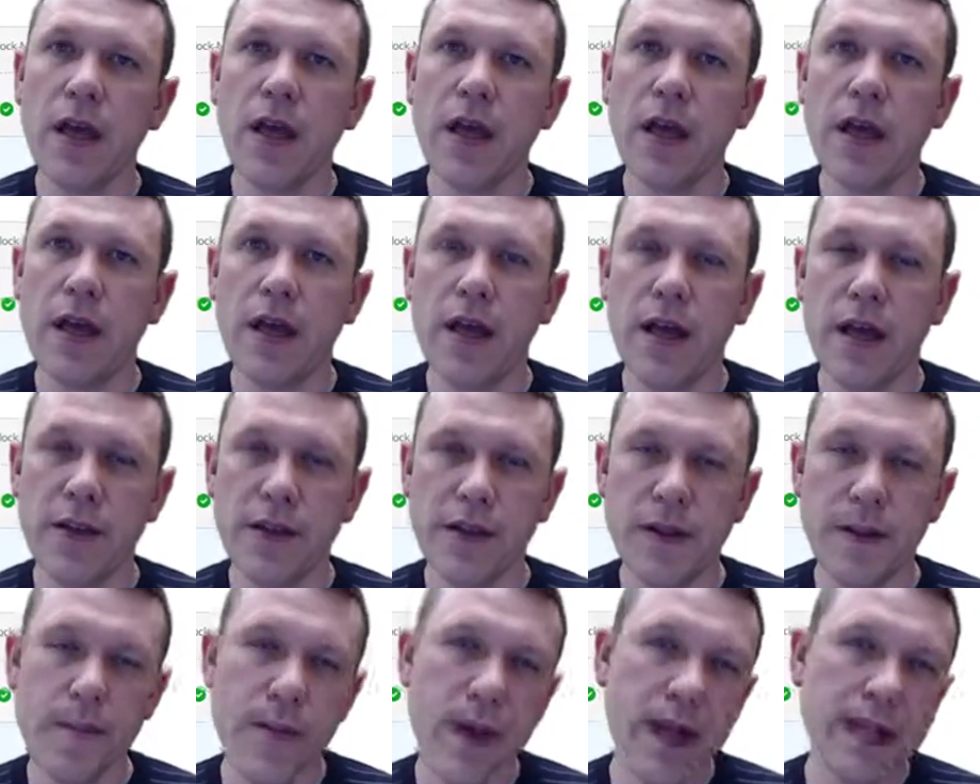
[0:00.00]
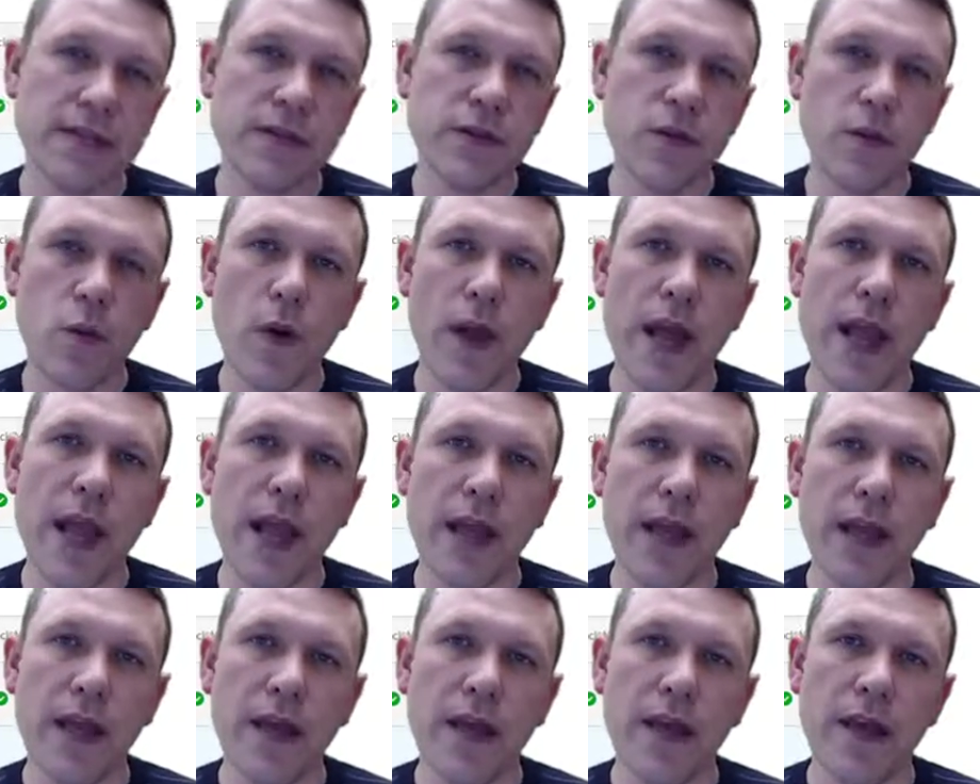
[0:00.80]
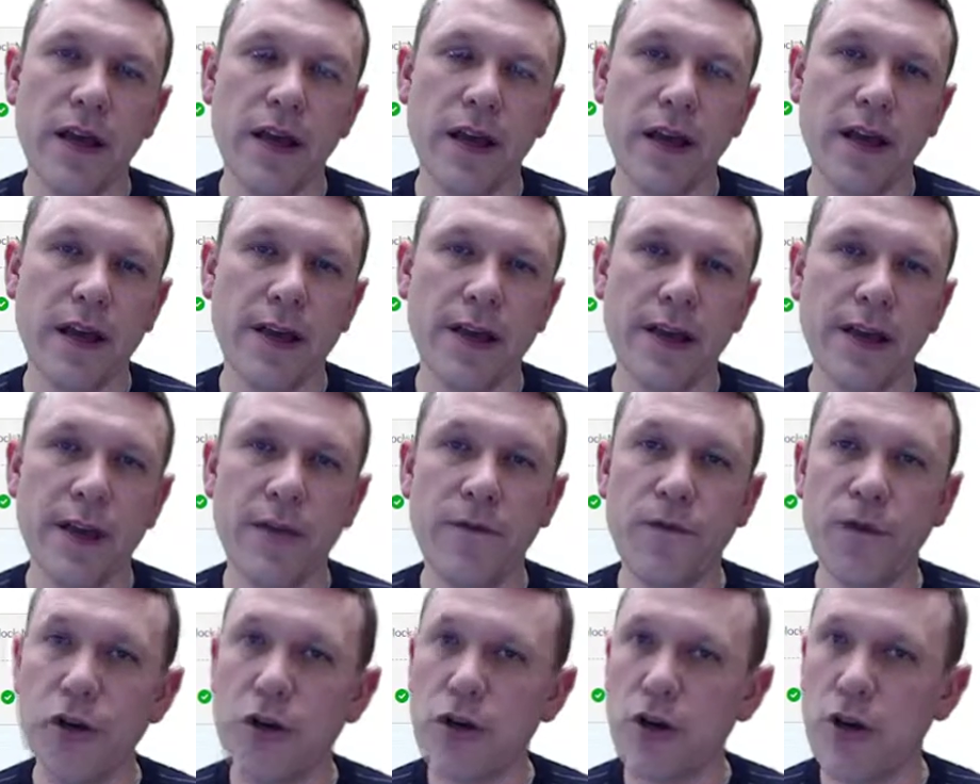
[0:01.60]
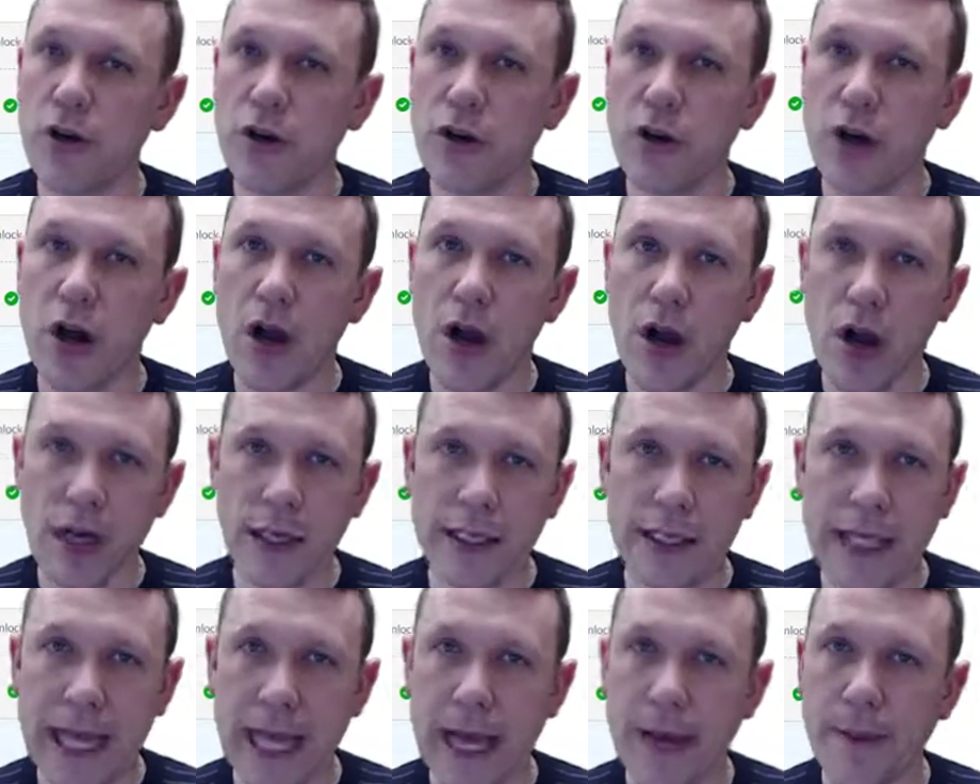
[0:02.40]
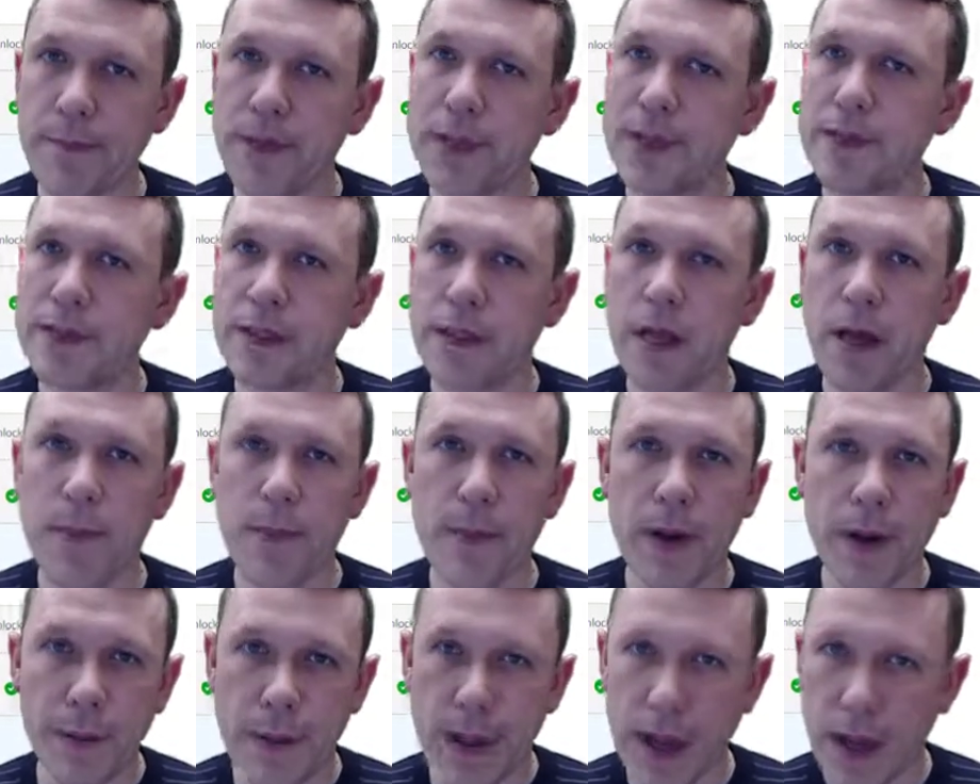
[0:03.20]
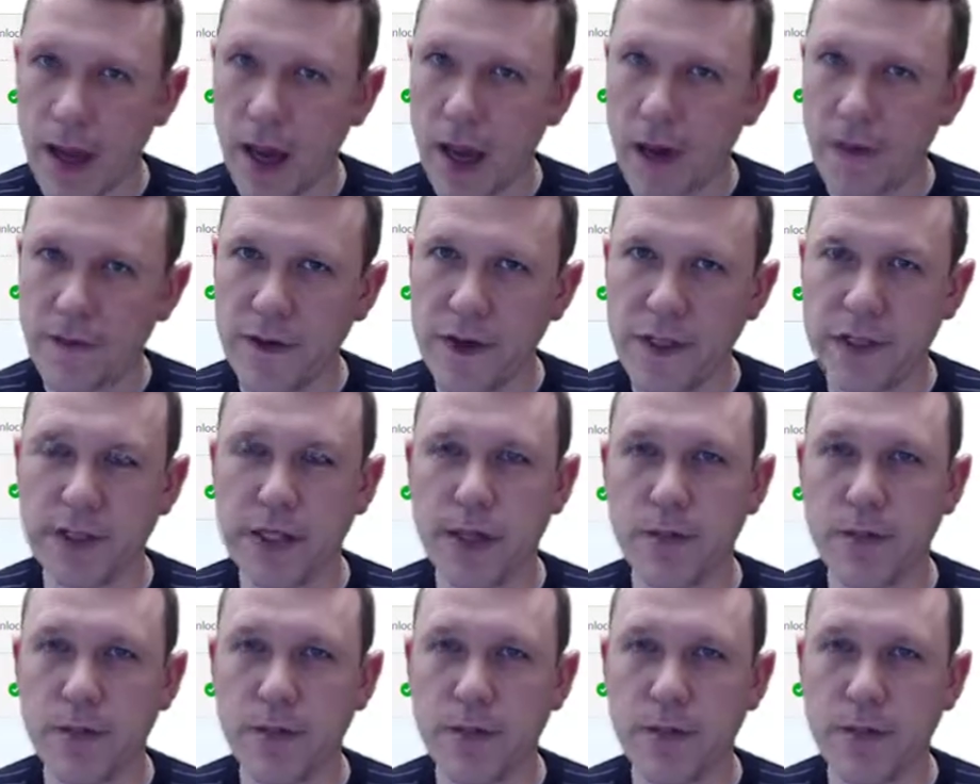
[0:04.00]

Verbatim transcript: uh, the best way uh, if you're on campus, come by my office.